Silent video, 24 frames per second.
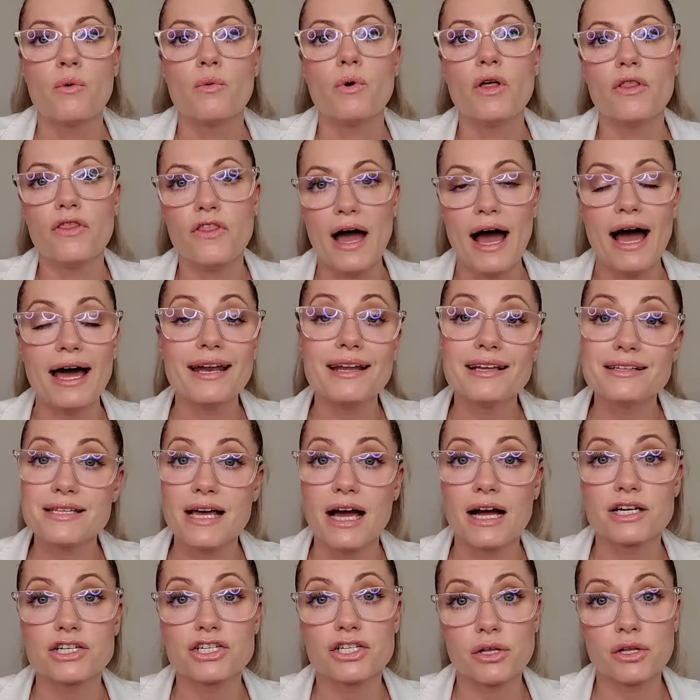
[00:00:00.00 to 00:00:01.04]
Well, that is
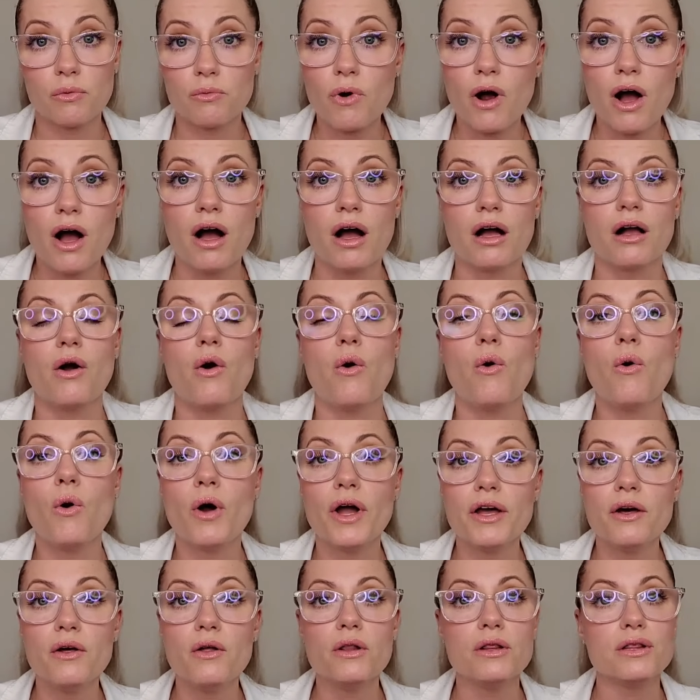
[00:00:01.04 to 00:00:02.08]
actually wrong.
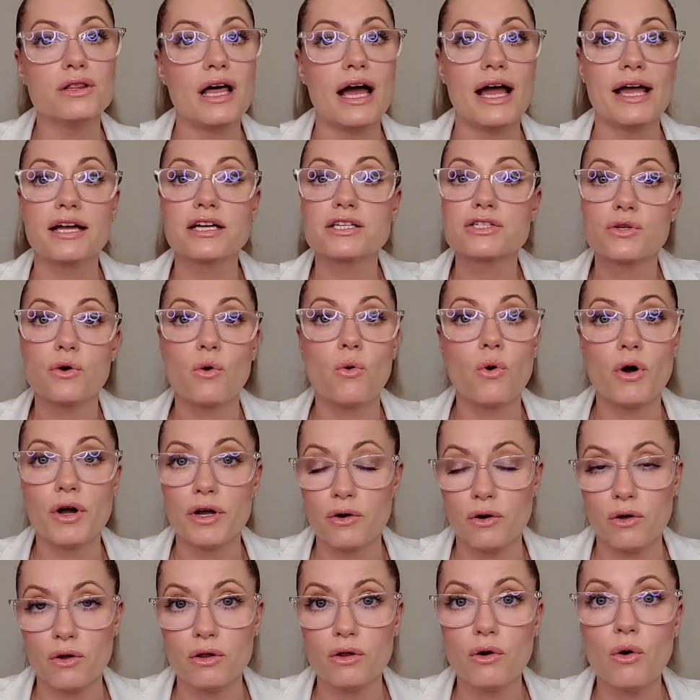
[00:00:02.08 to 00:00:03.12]
Oil likes
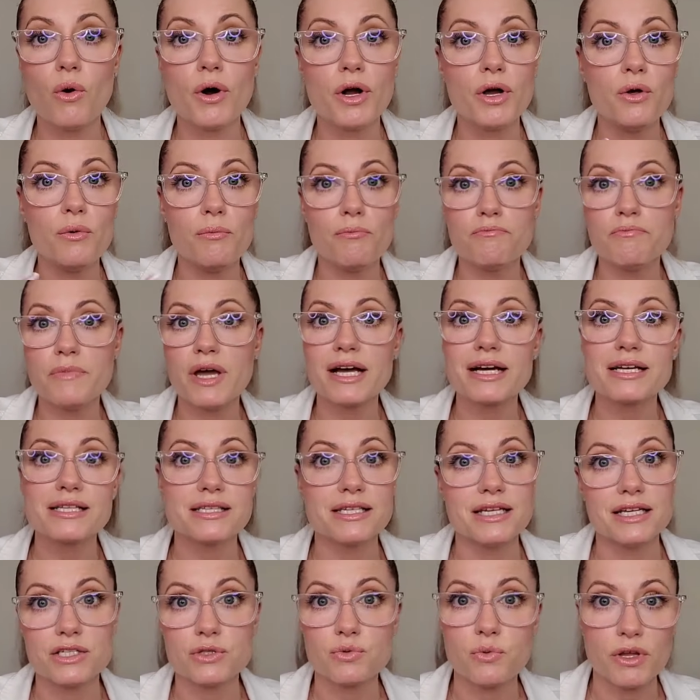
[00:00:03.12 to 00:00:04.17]
oil, oil
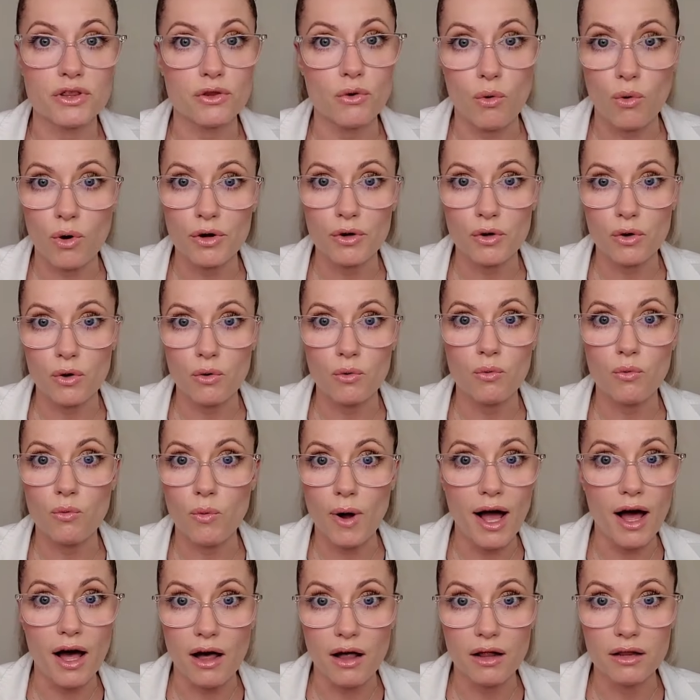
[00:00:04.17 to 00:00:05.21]
mixes with oil
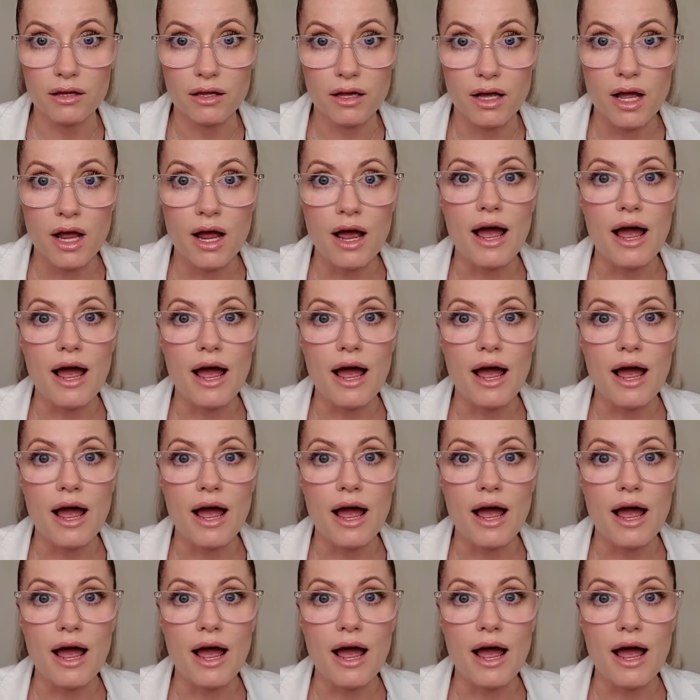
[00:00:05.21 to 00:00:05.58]
well.